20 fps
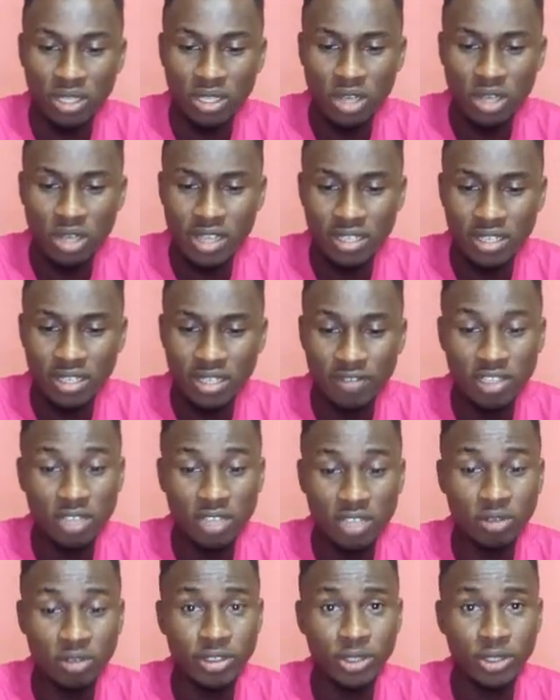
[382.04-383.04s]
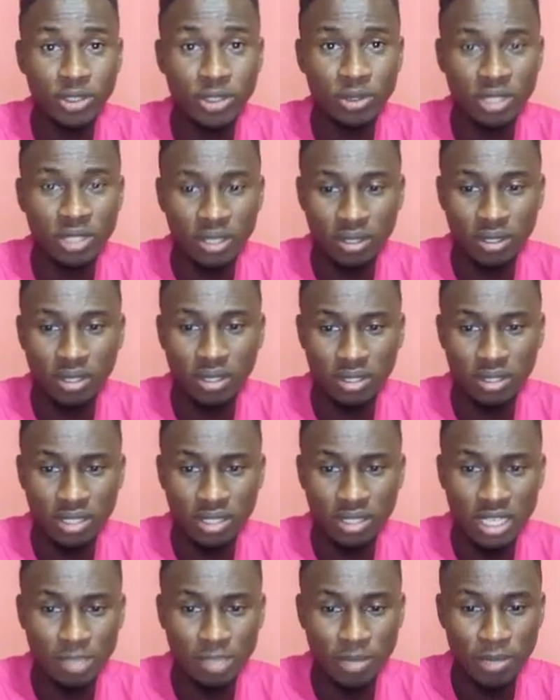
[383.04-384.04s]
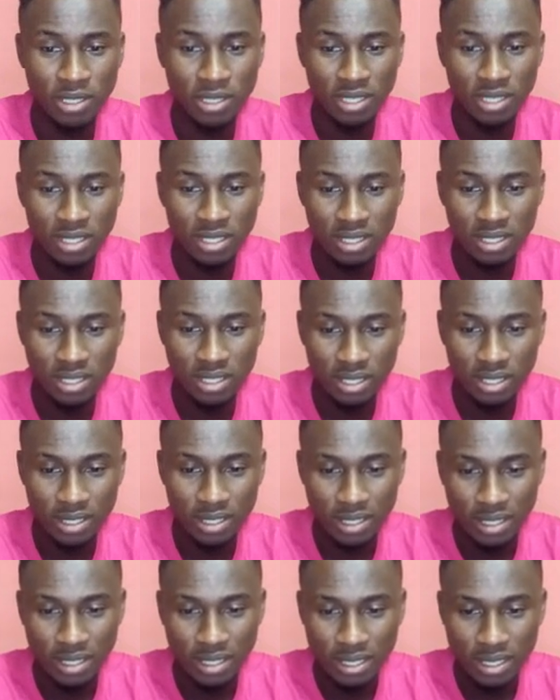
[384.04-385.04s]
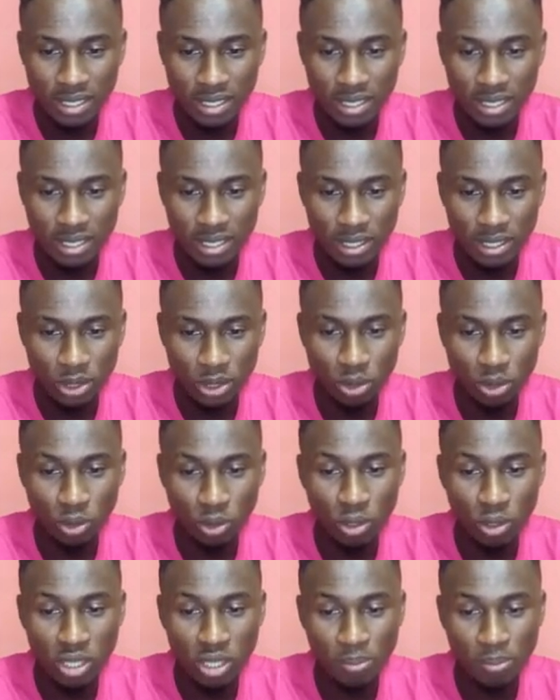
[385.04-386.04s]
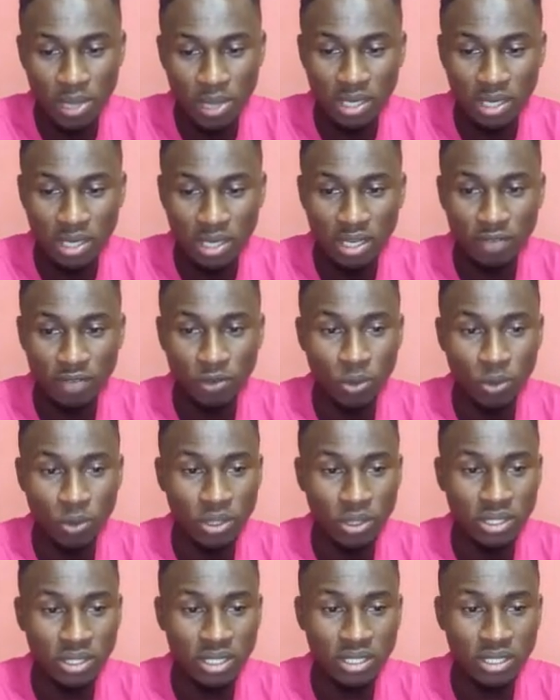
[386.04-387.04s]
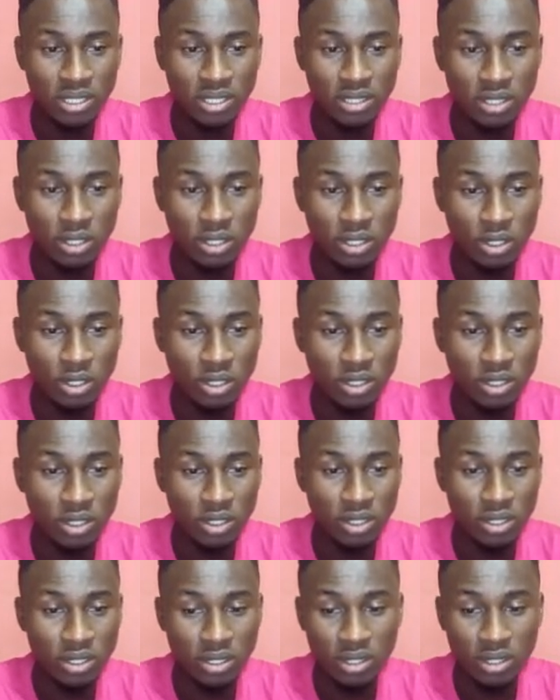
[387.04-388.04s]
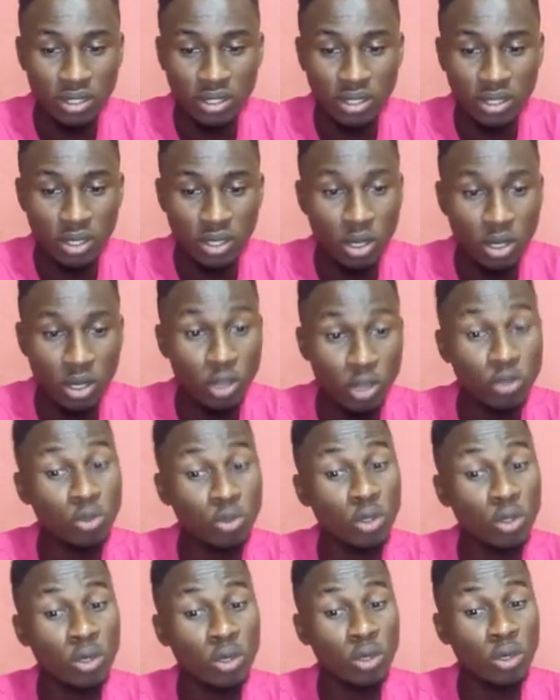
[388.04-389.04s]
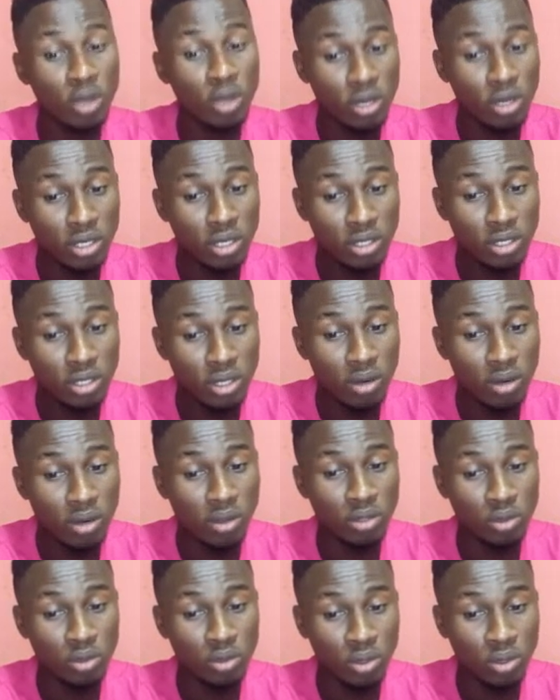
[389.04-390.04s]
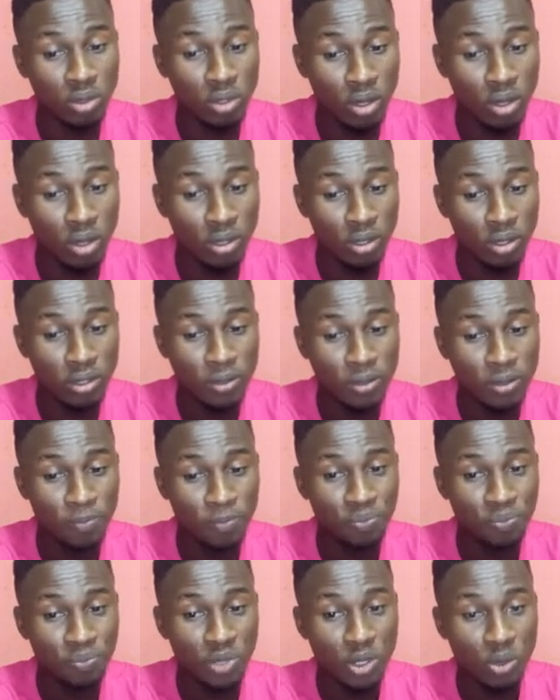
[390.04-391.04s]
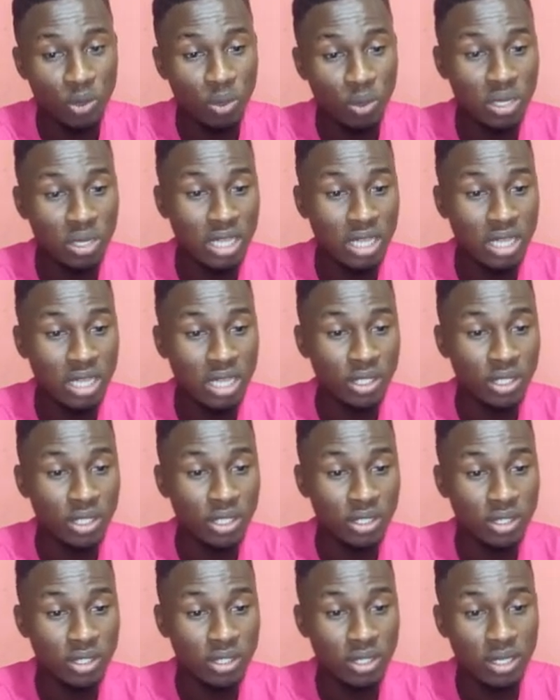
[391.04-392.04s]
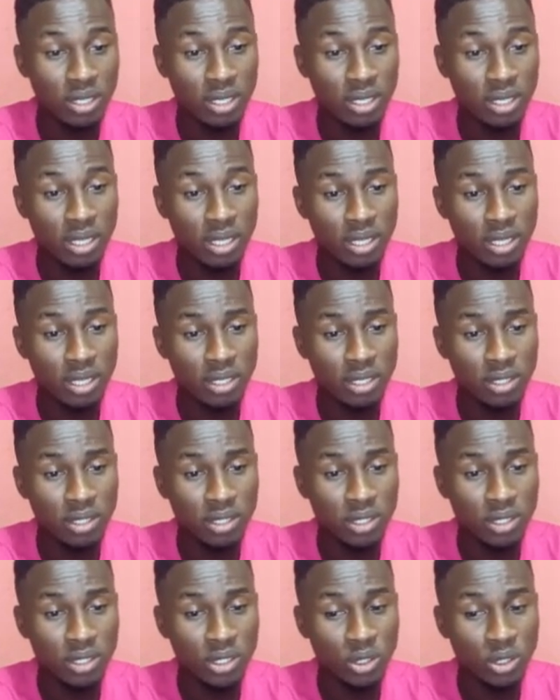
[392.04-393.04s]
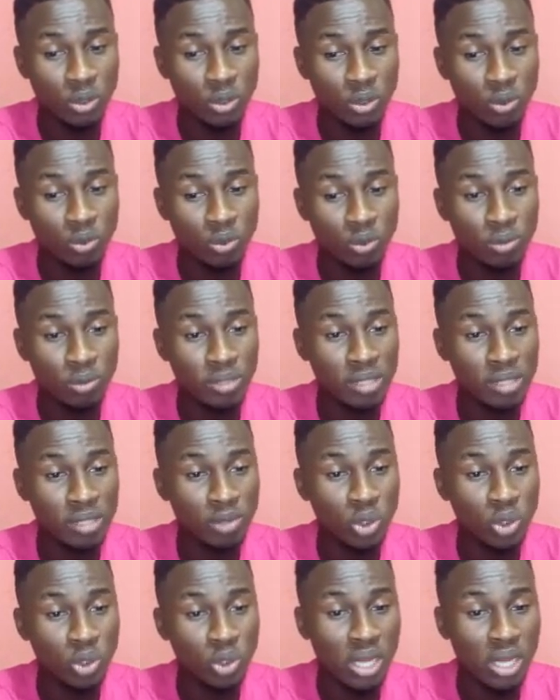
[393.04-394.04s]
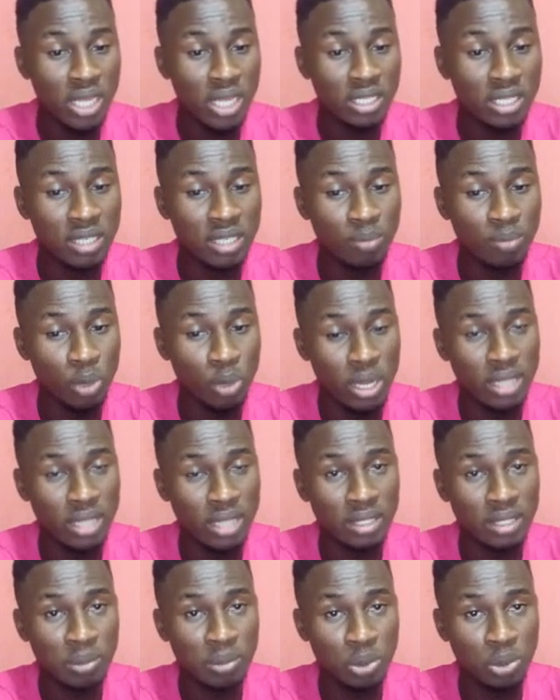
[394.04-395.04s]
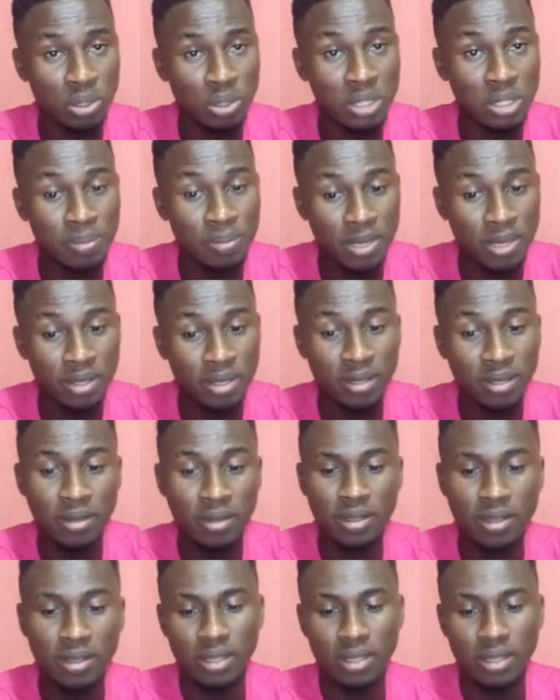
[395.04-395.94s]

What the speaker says: then let's leave it as horizontal. I think that's better. You could lock the panel if you wanted. You could unlock, or you could lock. What that means is you won't be able to add any more items to this panel.